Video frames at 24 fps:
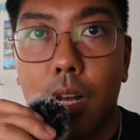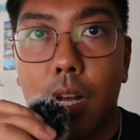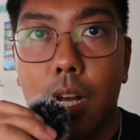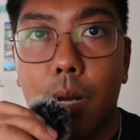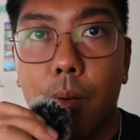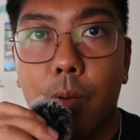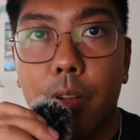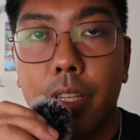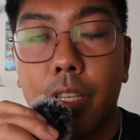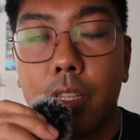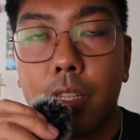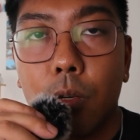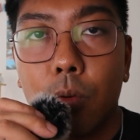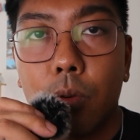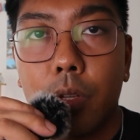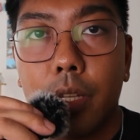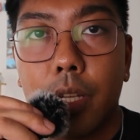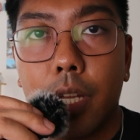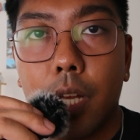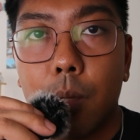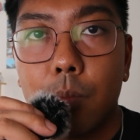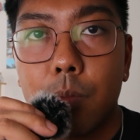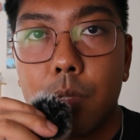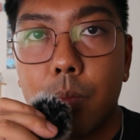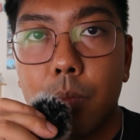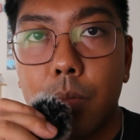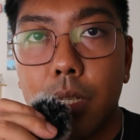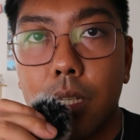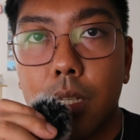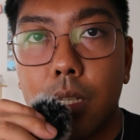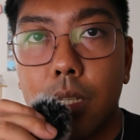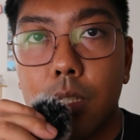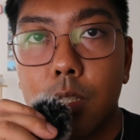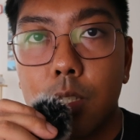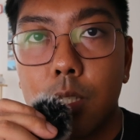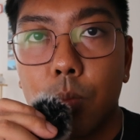I think that really helps
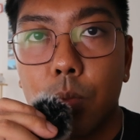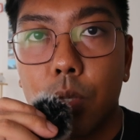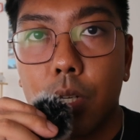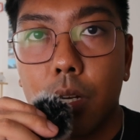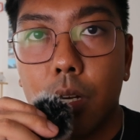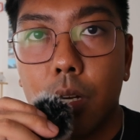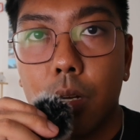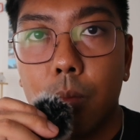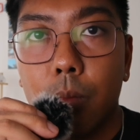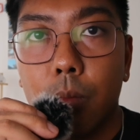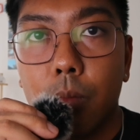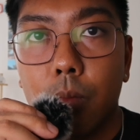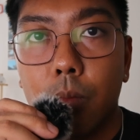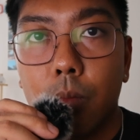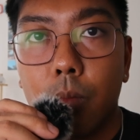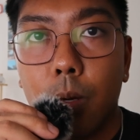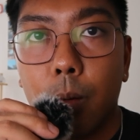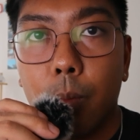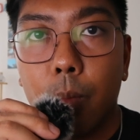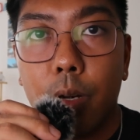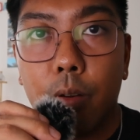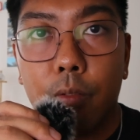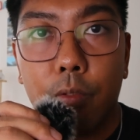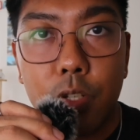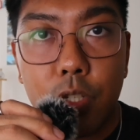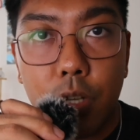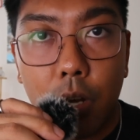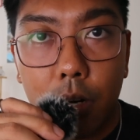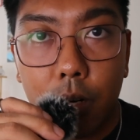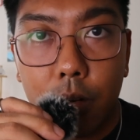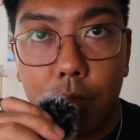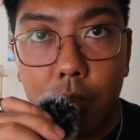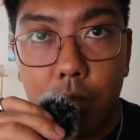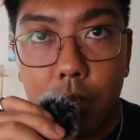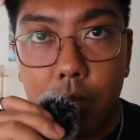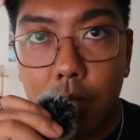me to become a better
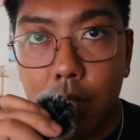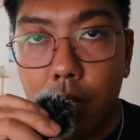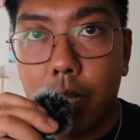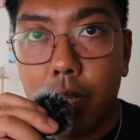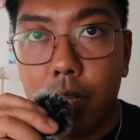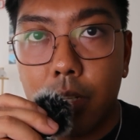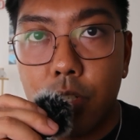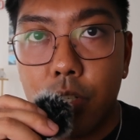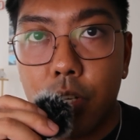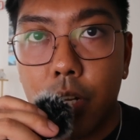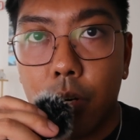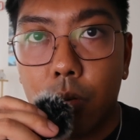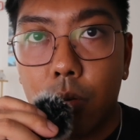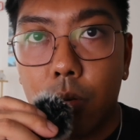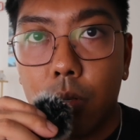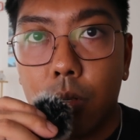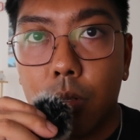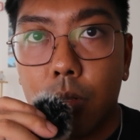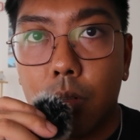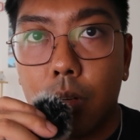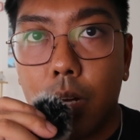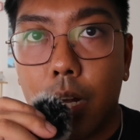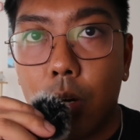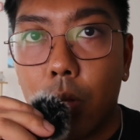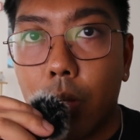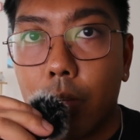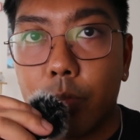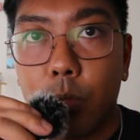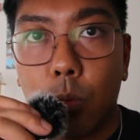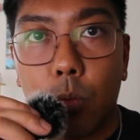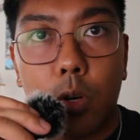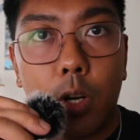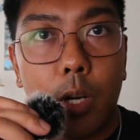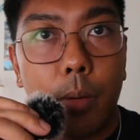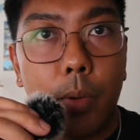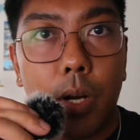photographer, and in general I don't have to
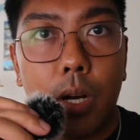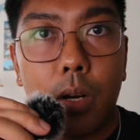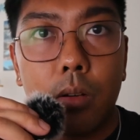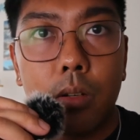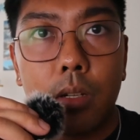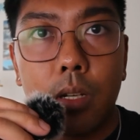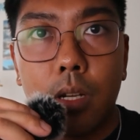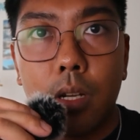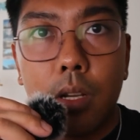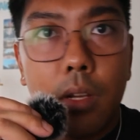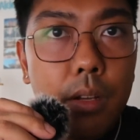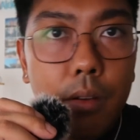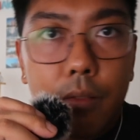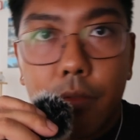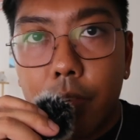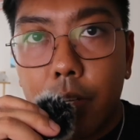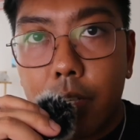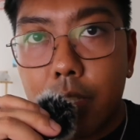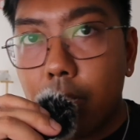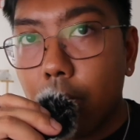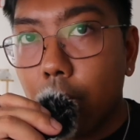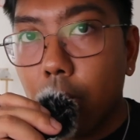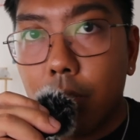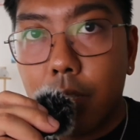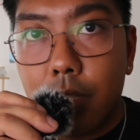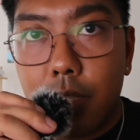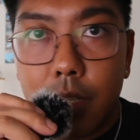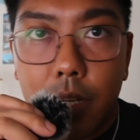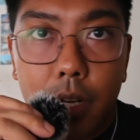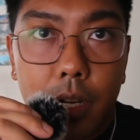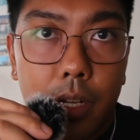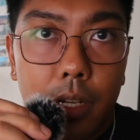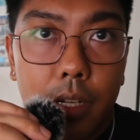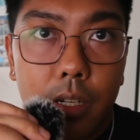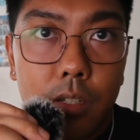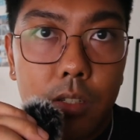worry about fixing all the
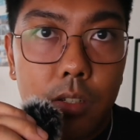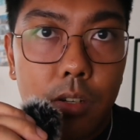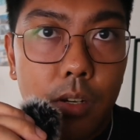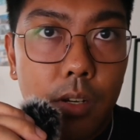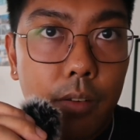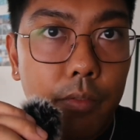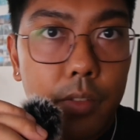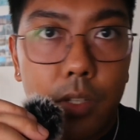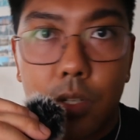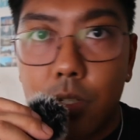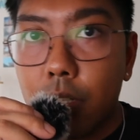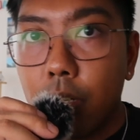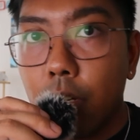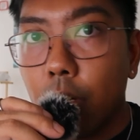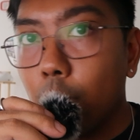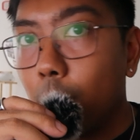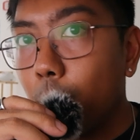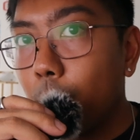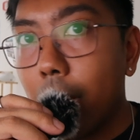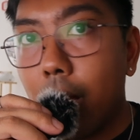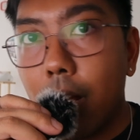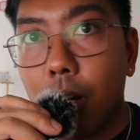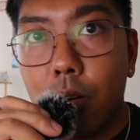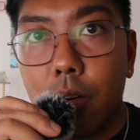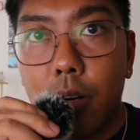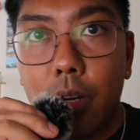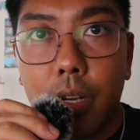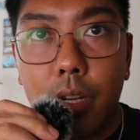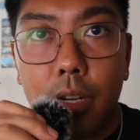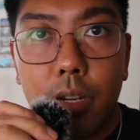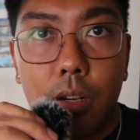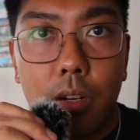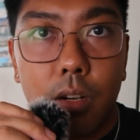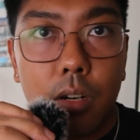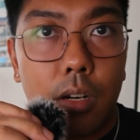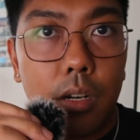settings or if there's another
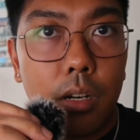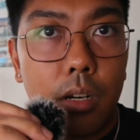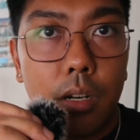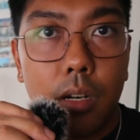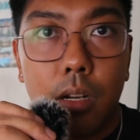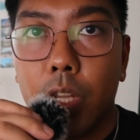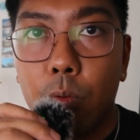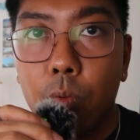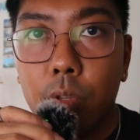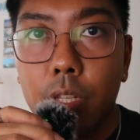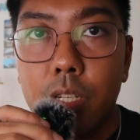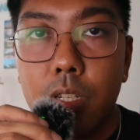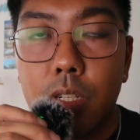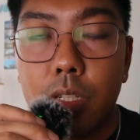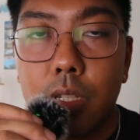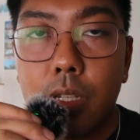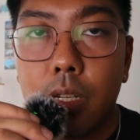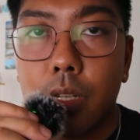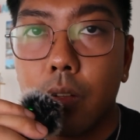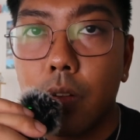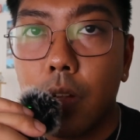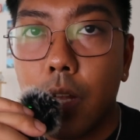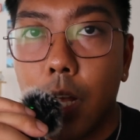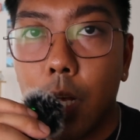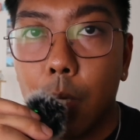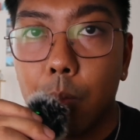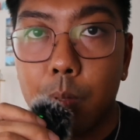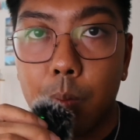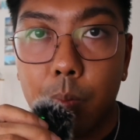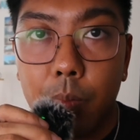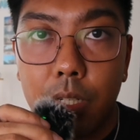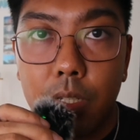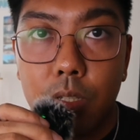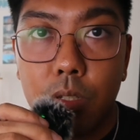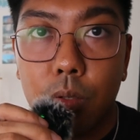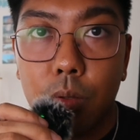battery, or it really just helps
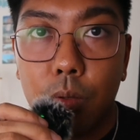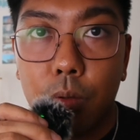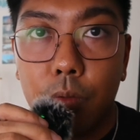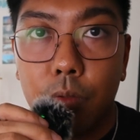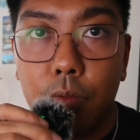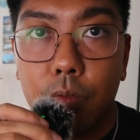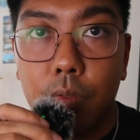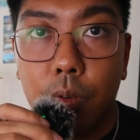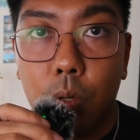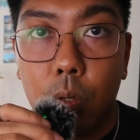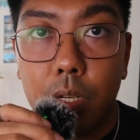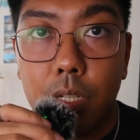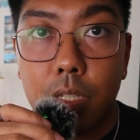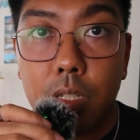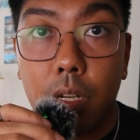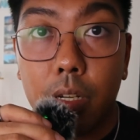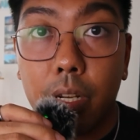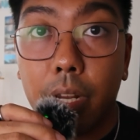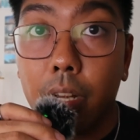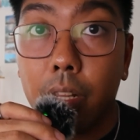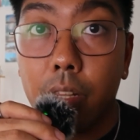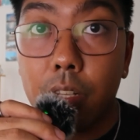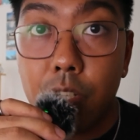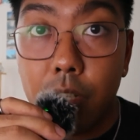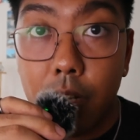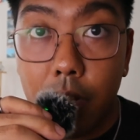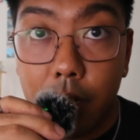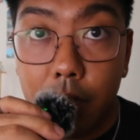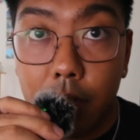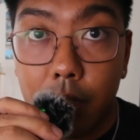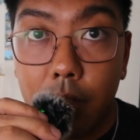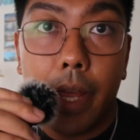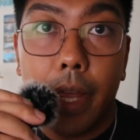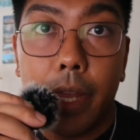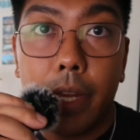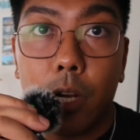me to focus on getting the shot
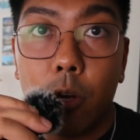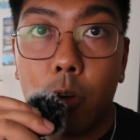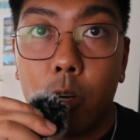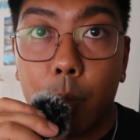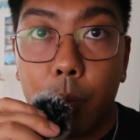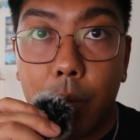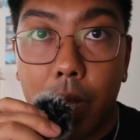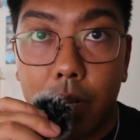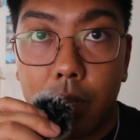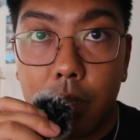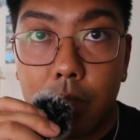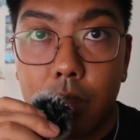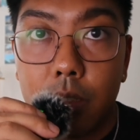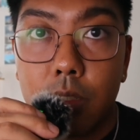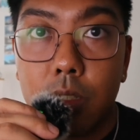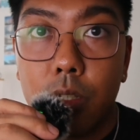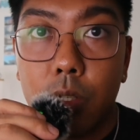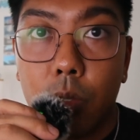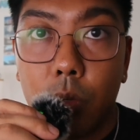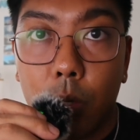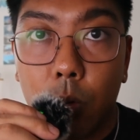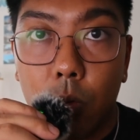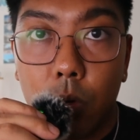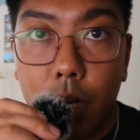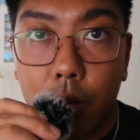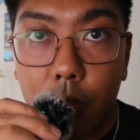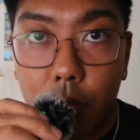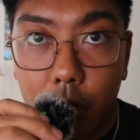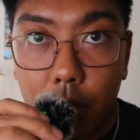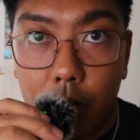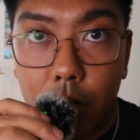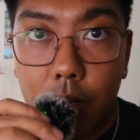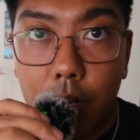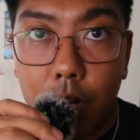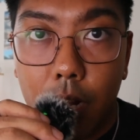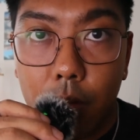and going back to doing
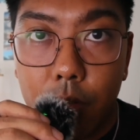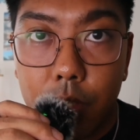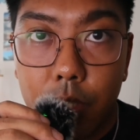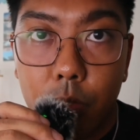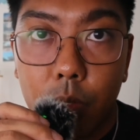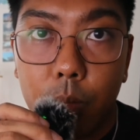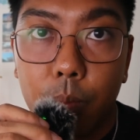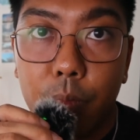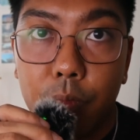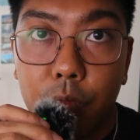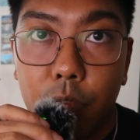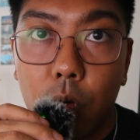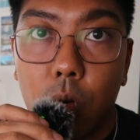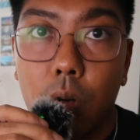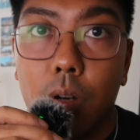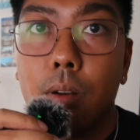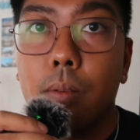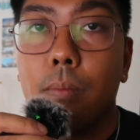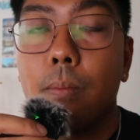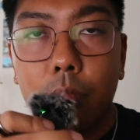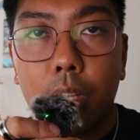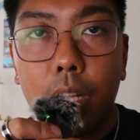whatever I was doing before.